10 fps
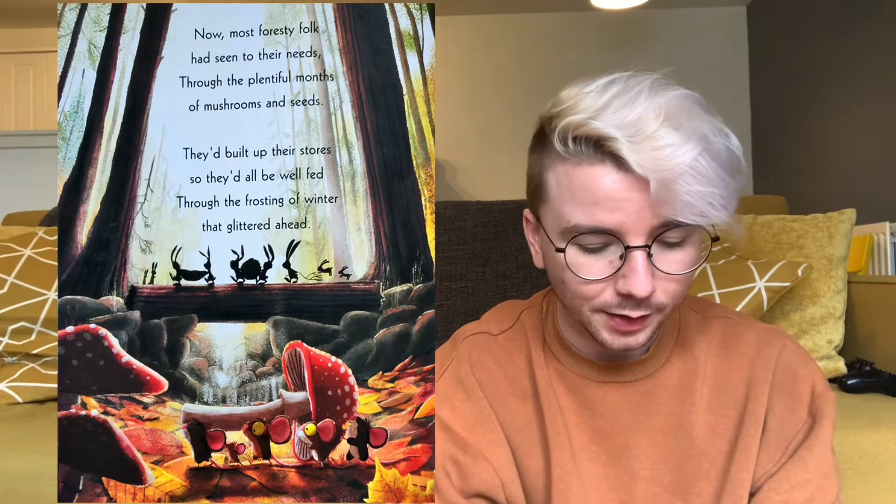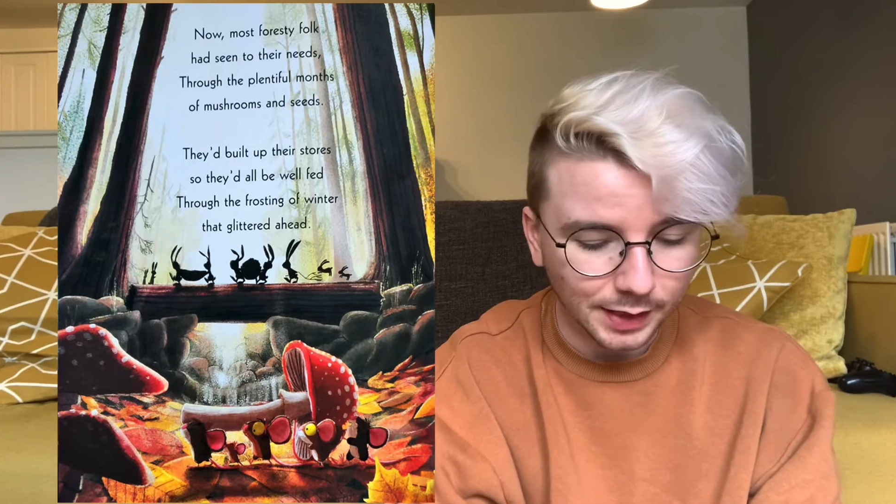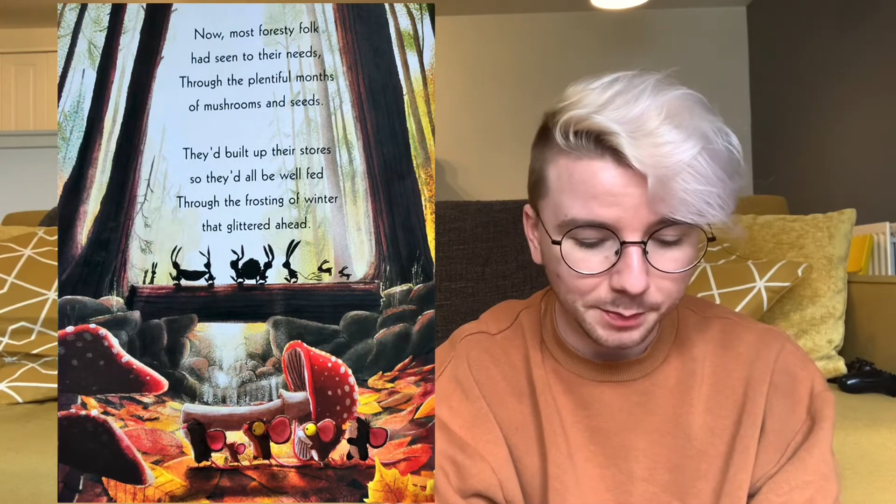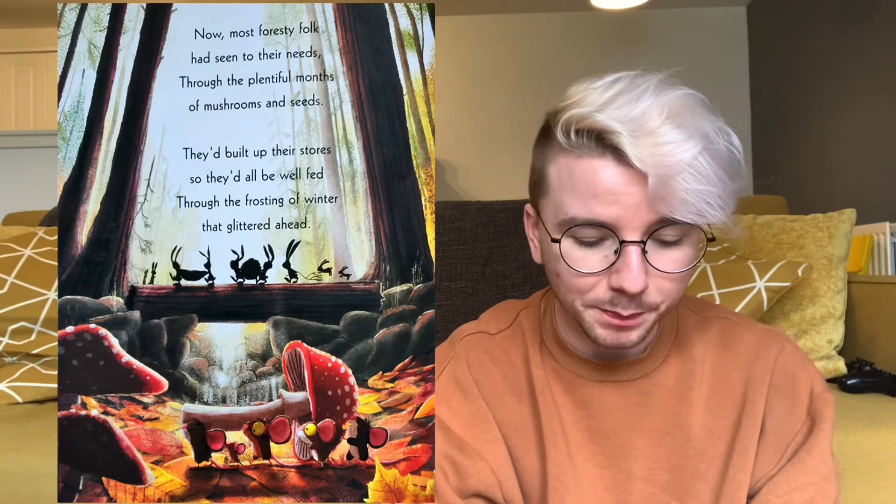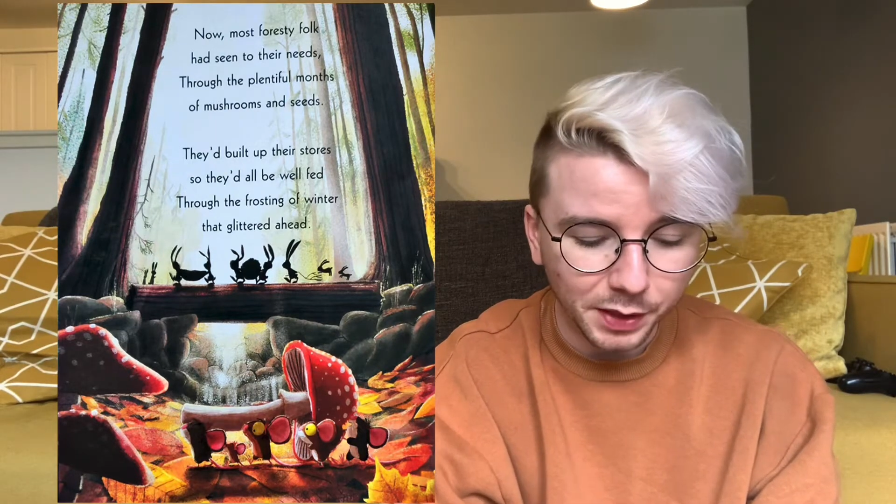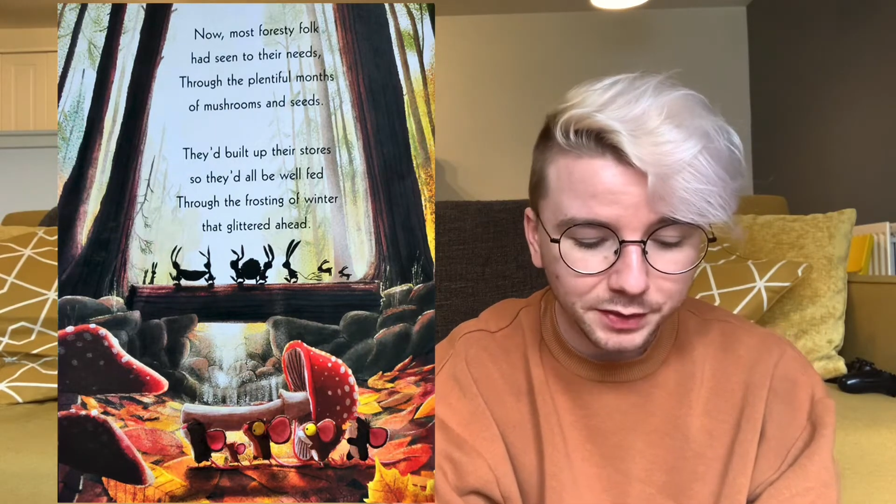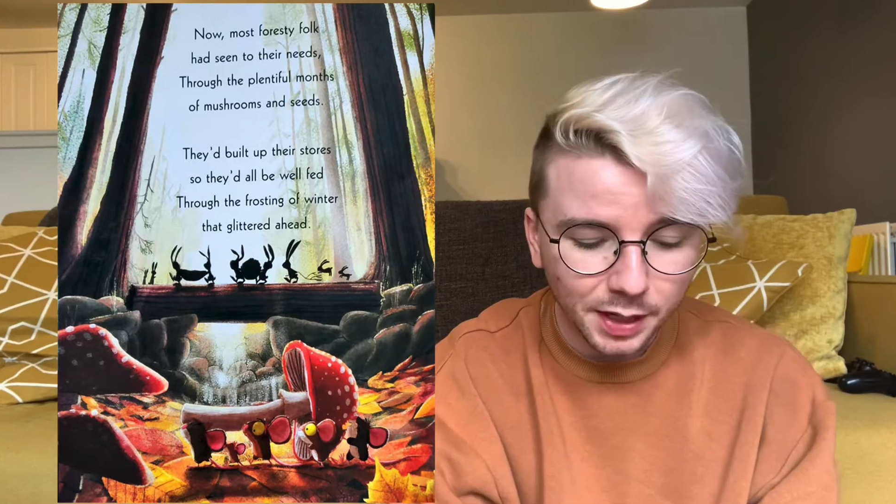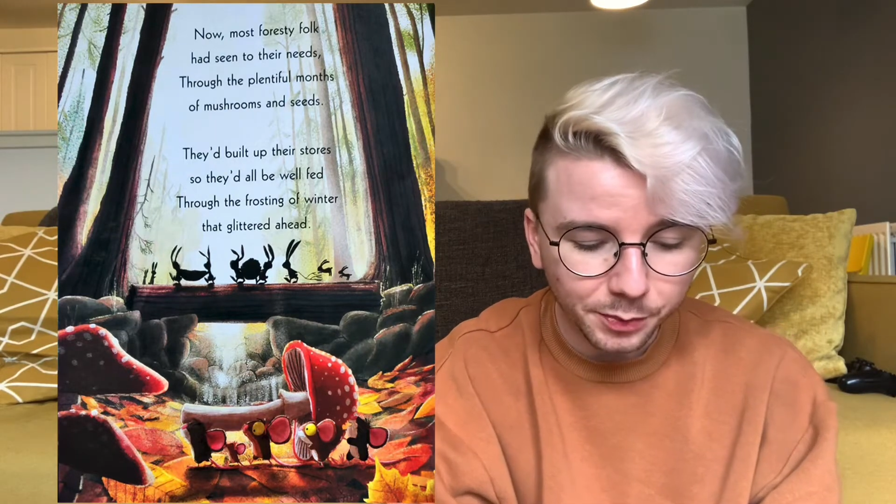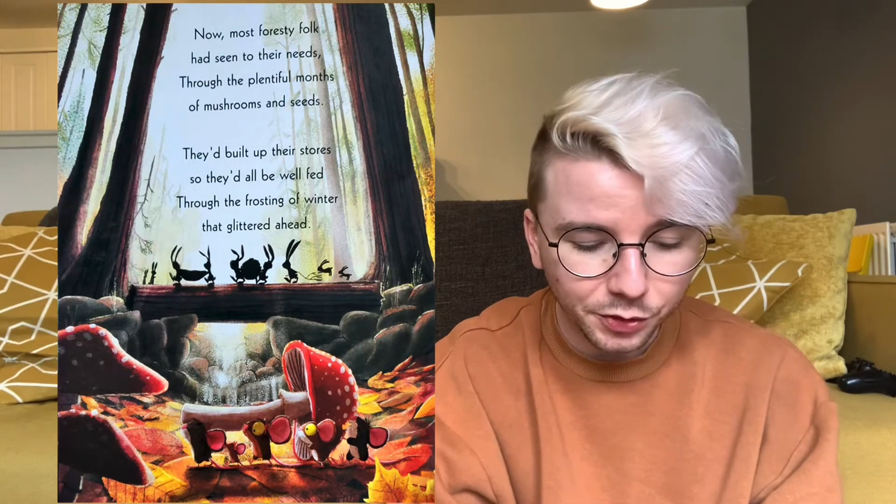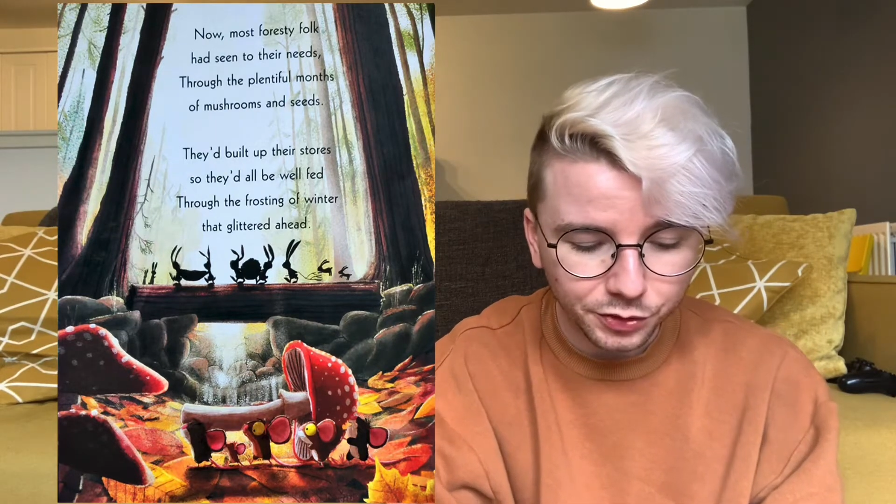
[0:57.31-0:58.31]
They built
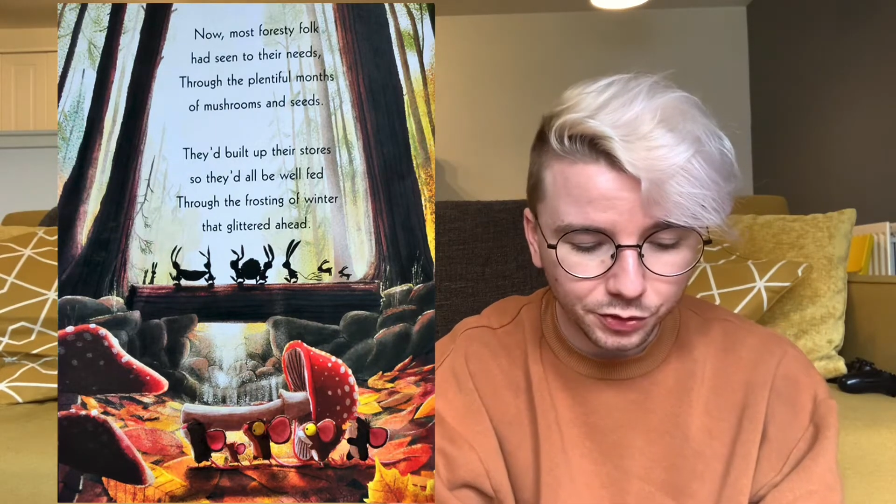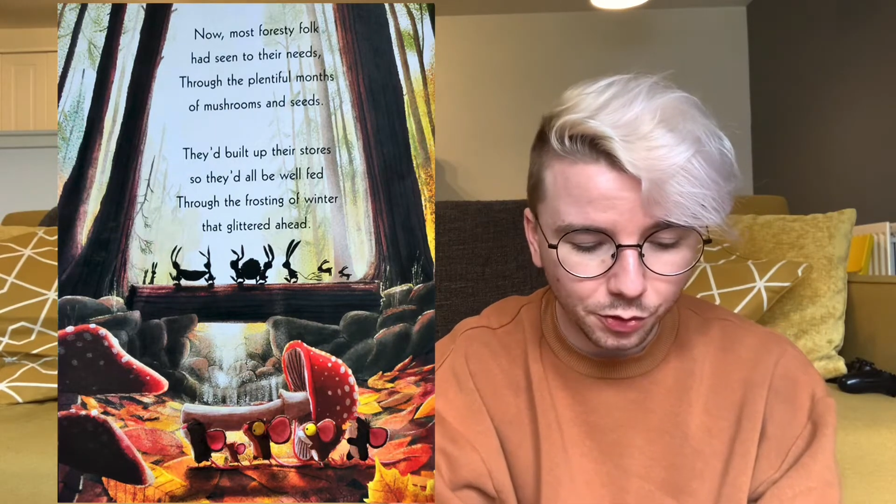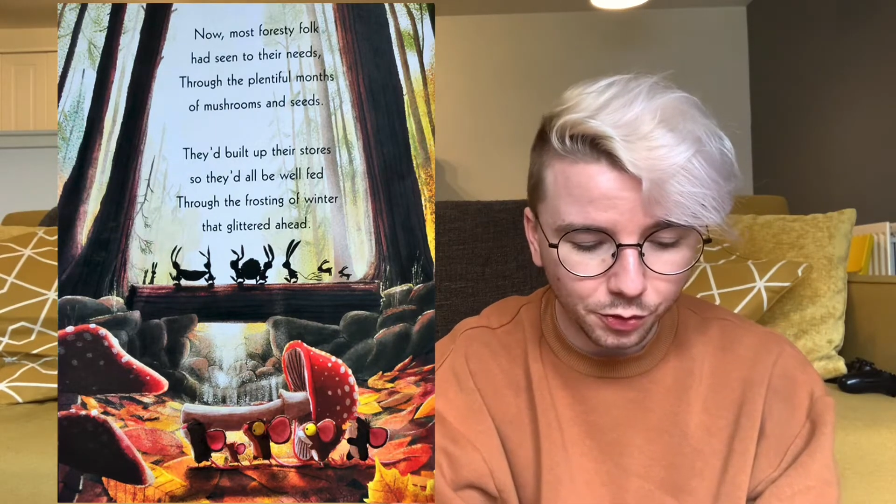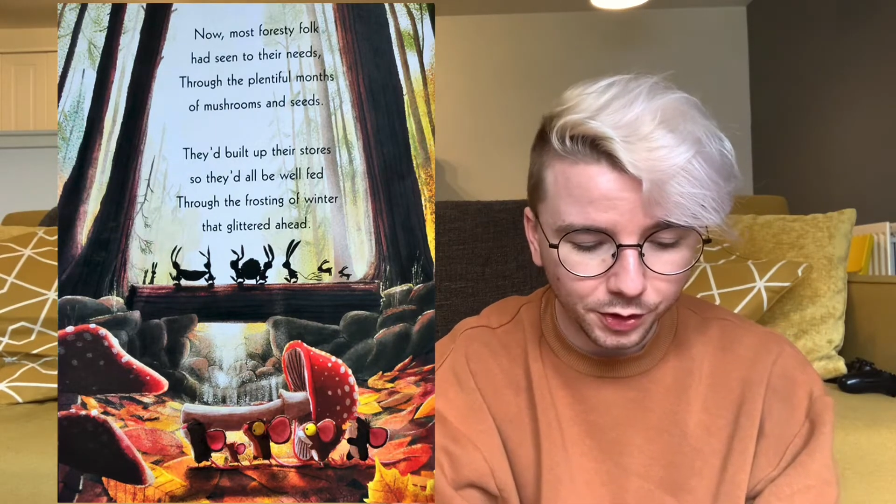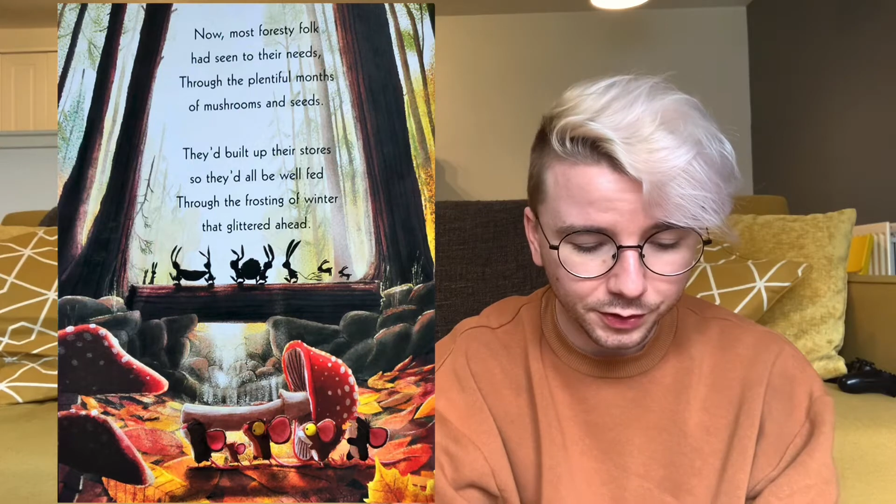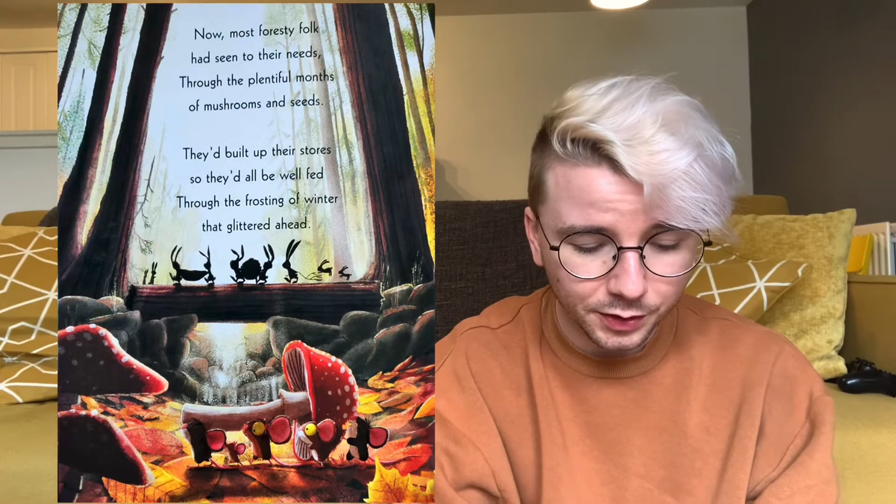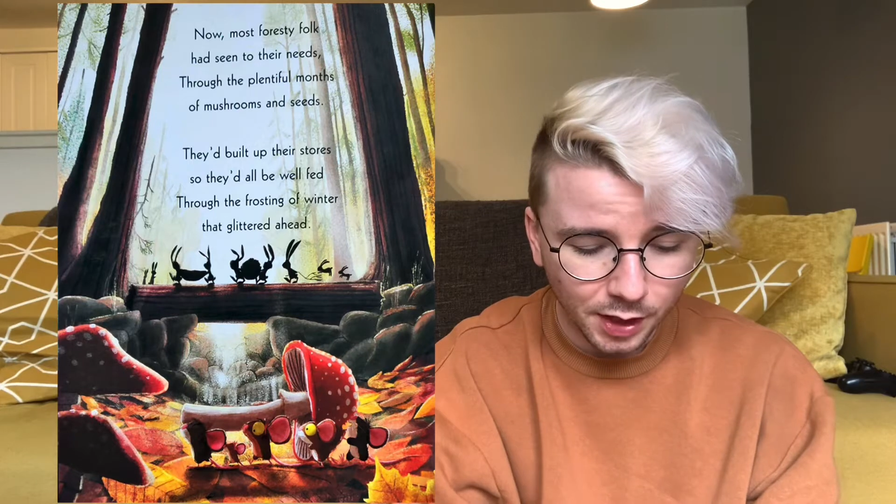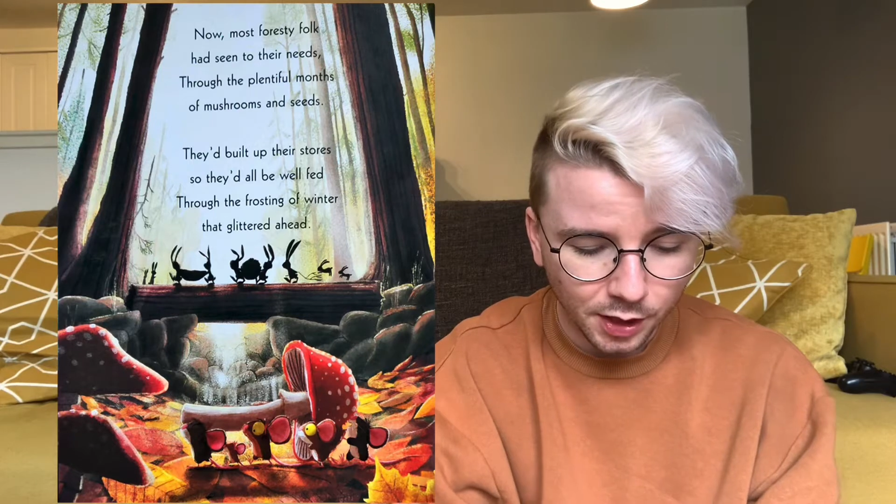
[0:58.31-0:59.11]
up their stores